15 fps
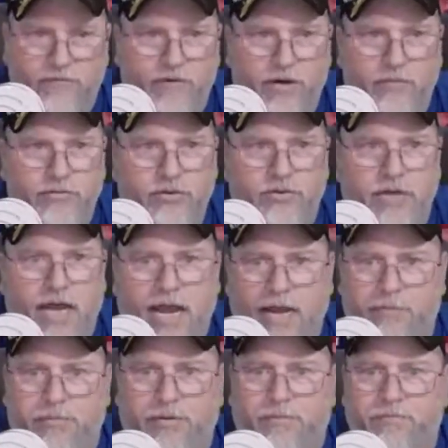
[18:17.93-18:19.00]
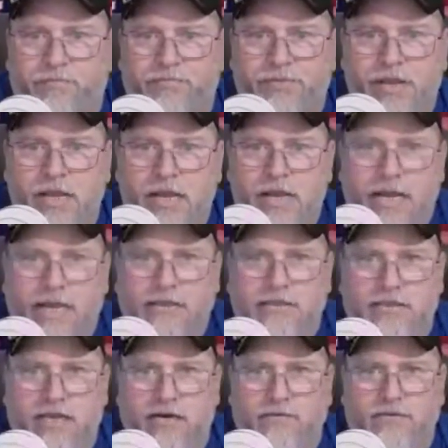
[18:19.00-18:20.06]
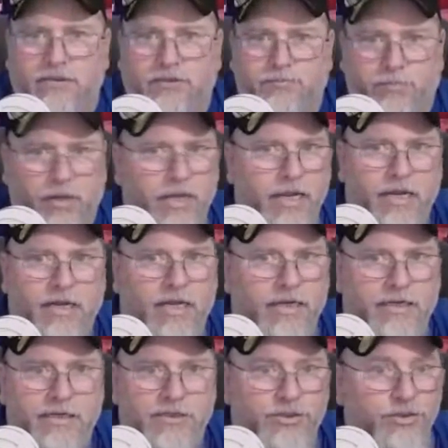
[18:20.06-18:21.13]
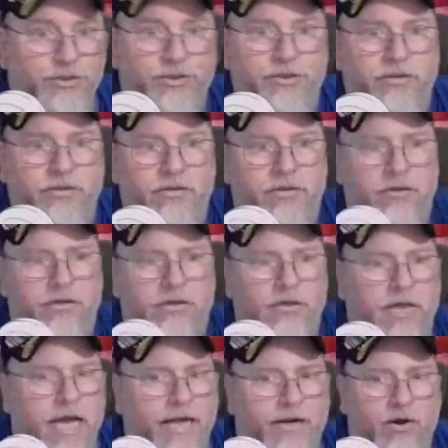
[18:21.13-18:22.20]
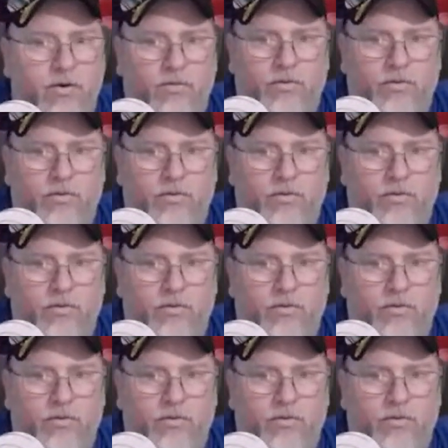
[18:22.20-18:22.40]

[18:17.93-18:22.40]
up to the hype instead of just playing like he should. That's